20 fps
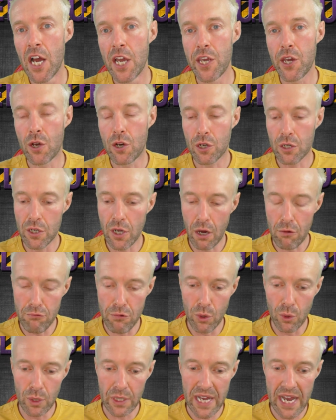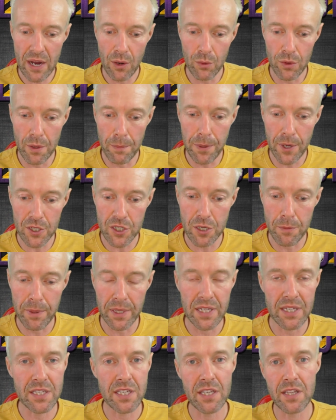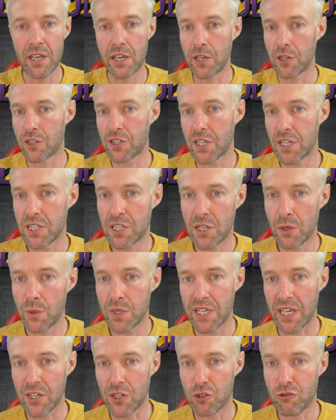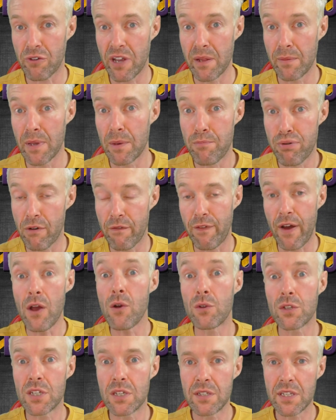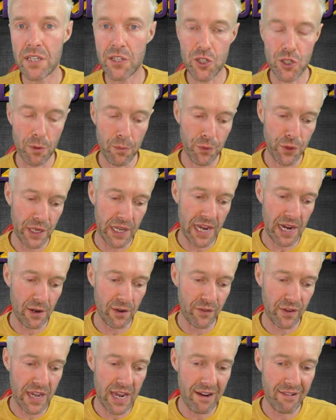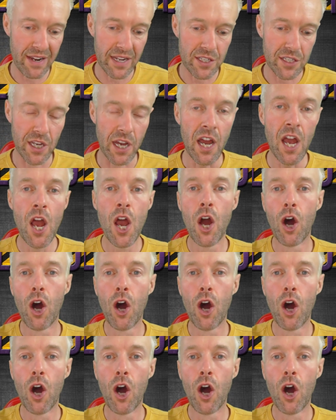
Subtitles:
You could not rule out the possibility that your sister was extremely provoked and did something out of character,